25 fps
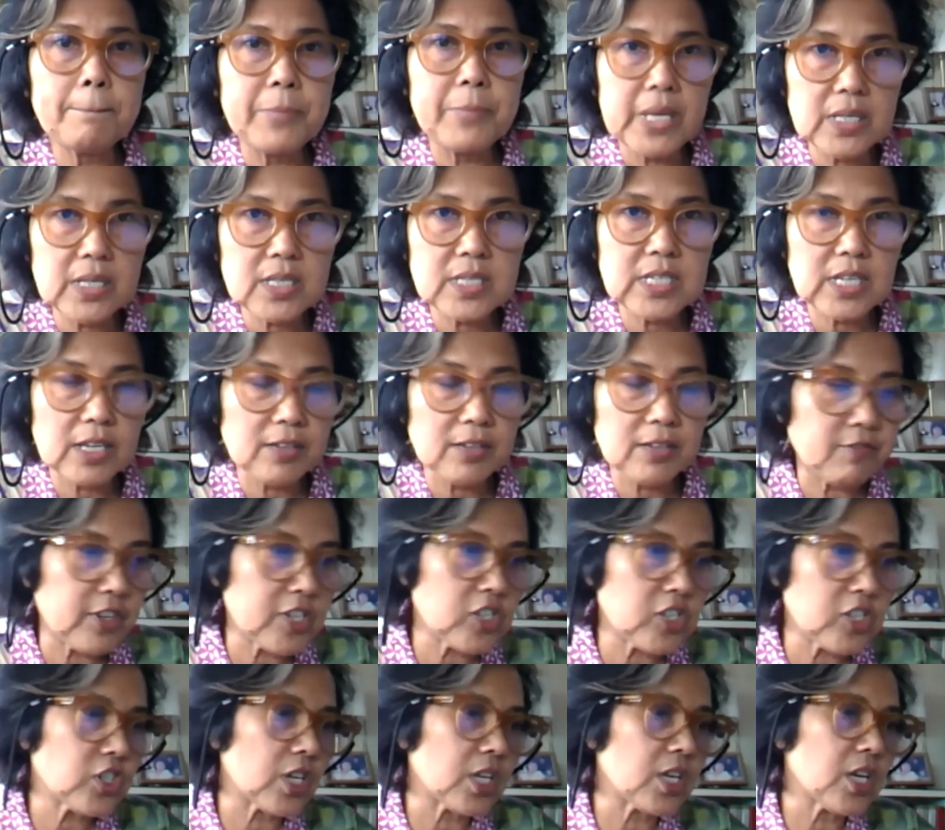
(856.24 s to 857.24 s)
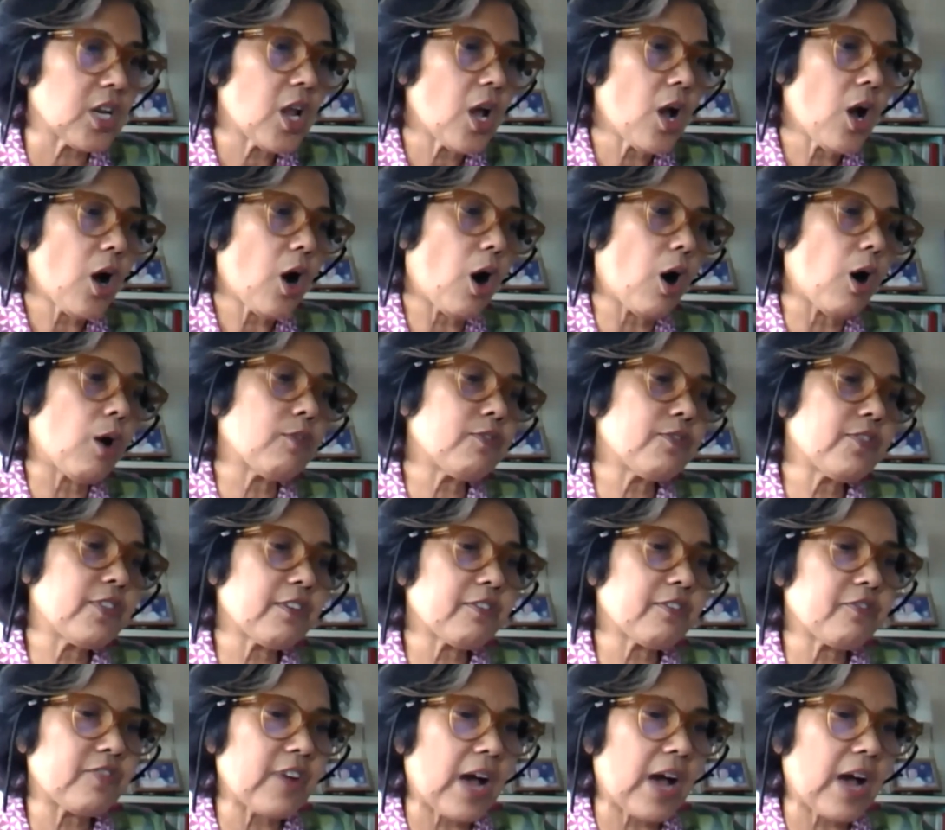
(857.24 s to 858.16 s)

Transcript: building vision of the